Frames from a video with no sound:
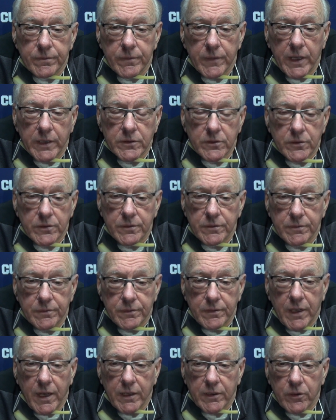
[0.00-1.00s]
That's
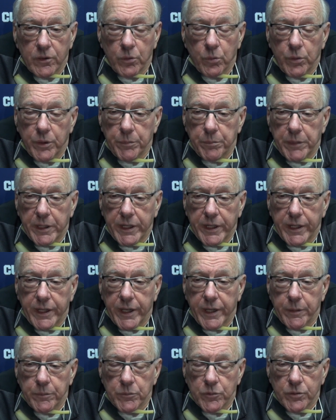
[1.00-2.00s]
not going to win many
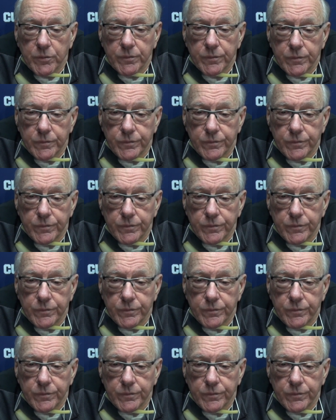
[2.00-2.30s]
games.